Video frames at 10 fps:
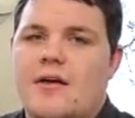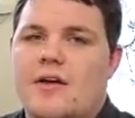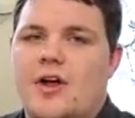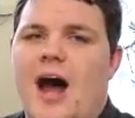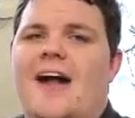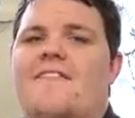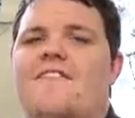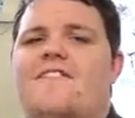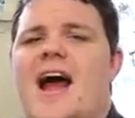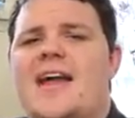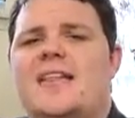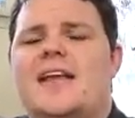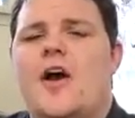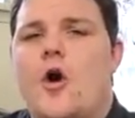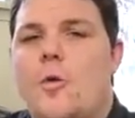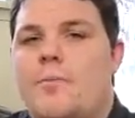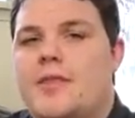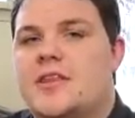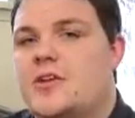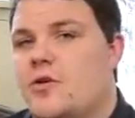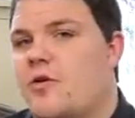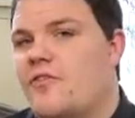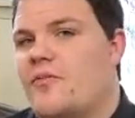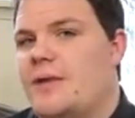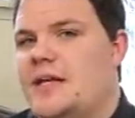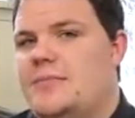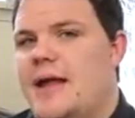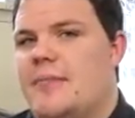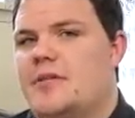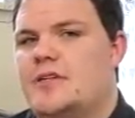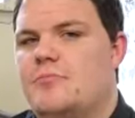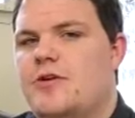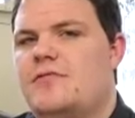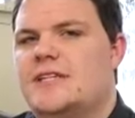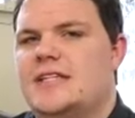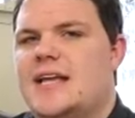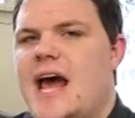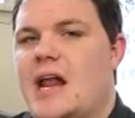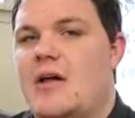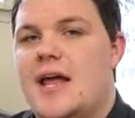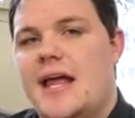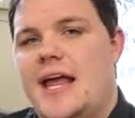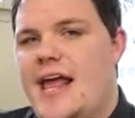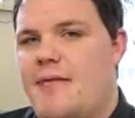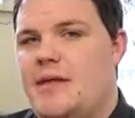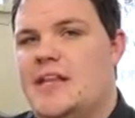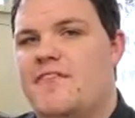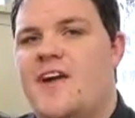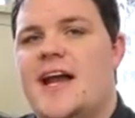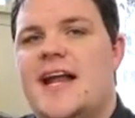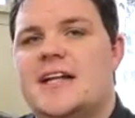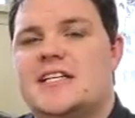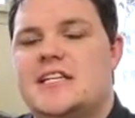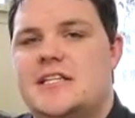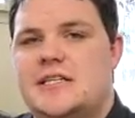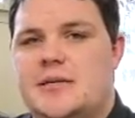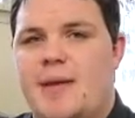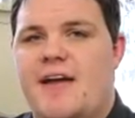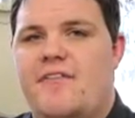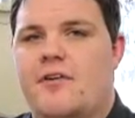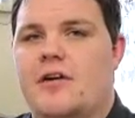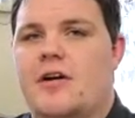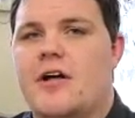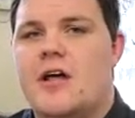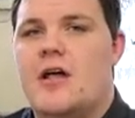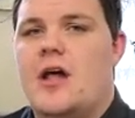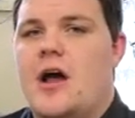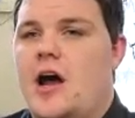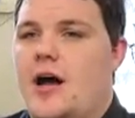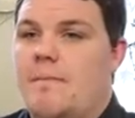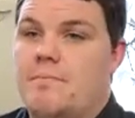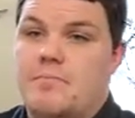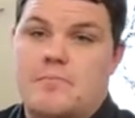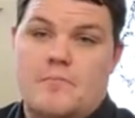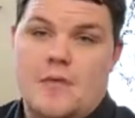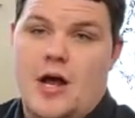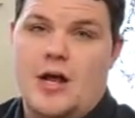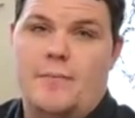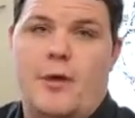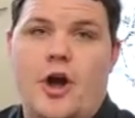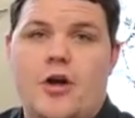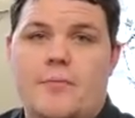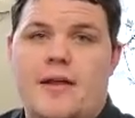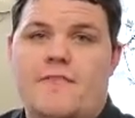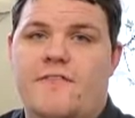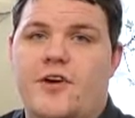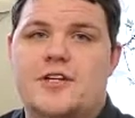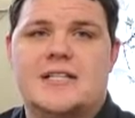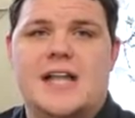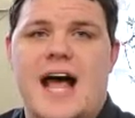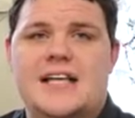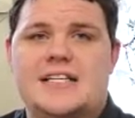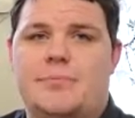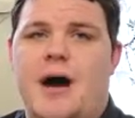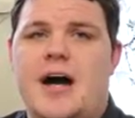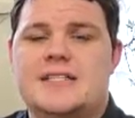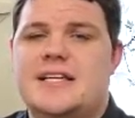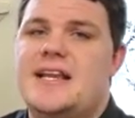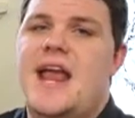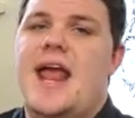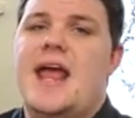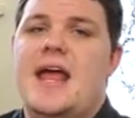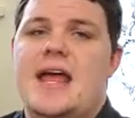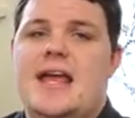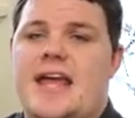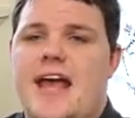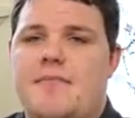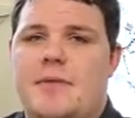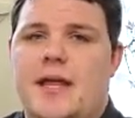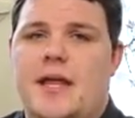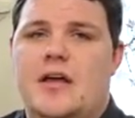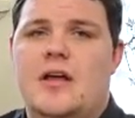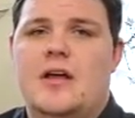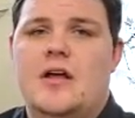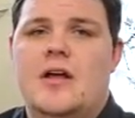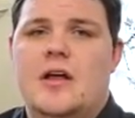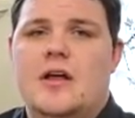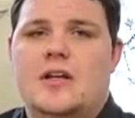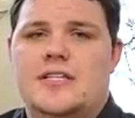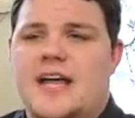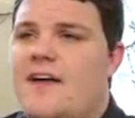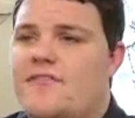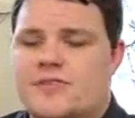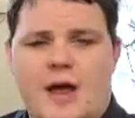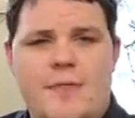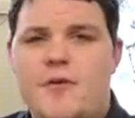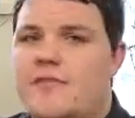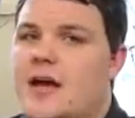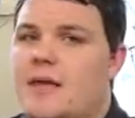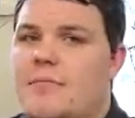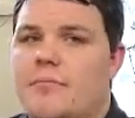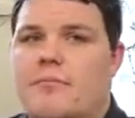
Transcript: God finally opened the door for me to be able to move to Seattle. He gave me the finances to pay for an apartment, first, last deposit. He gave me stuff. So I moved up.